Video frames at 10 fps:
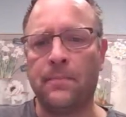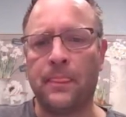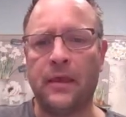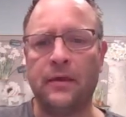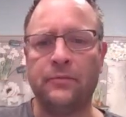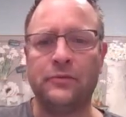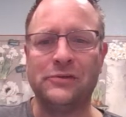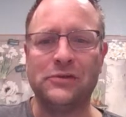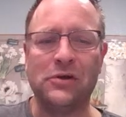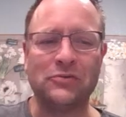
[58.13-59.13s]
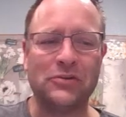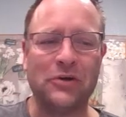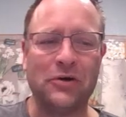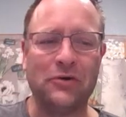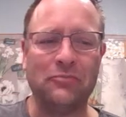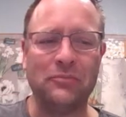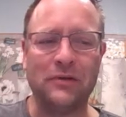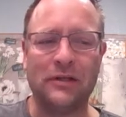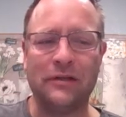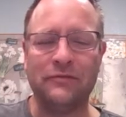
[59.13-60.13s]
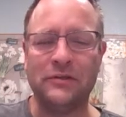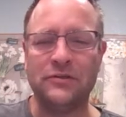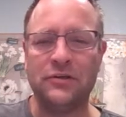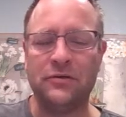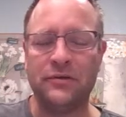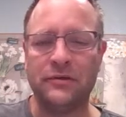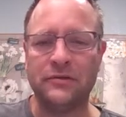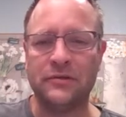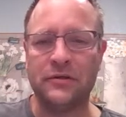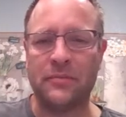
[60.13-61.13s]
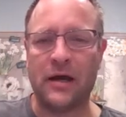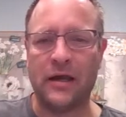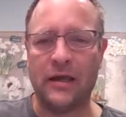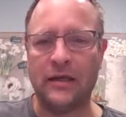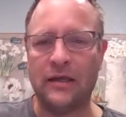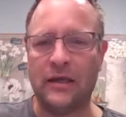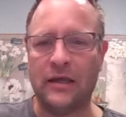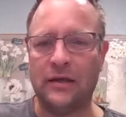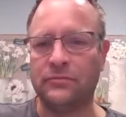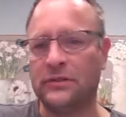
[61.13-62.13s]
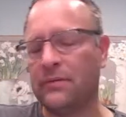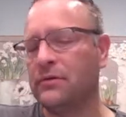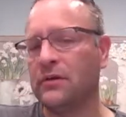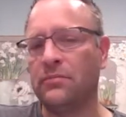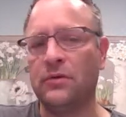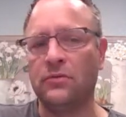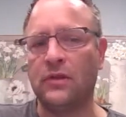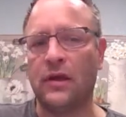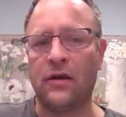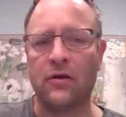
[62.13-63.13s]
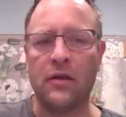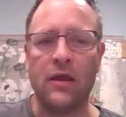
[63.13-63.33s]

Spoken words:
It was close to home. I lived in Chino Hills nearby and was able to commute there.